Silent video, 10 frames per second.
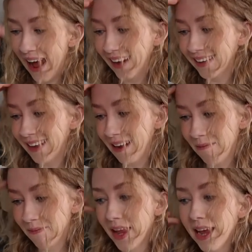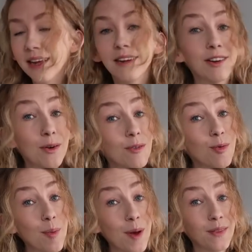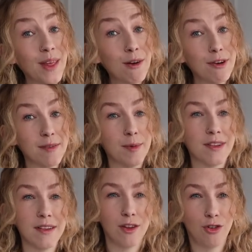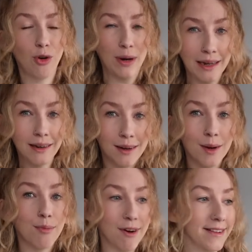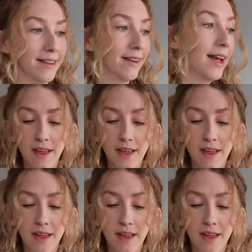And she got it for my birthday Christmas as a joint present.